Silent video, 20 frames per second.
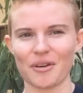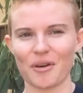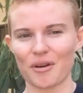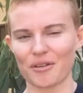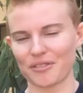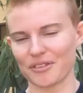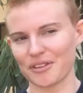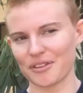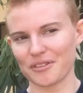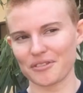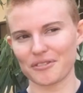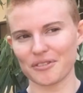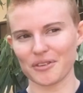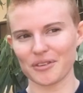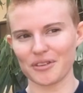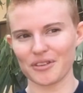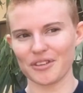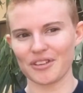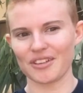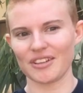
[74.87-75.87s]
offer you
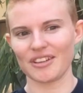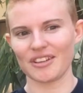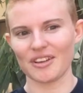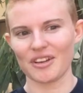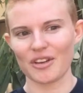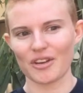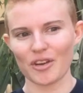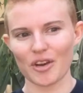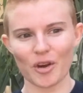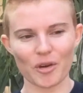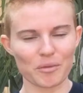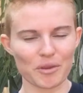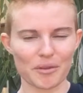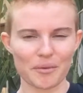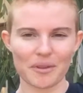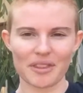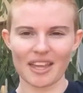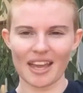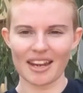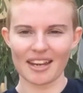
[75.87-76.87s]
food, help you
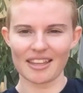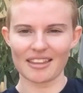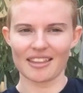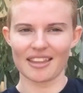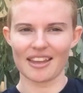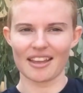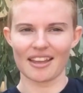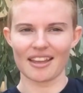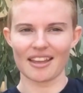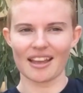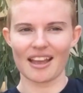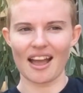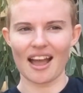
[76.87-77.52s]
with anything,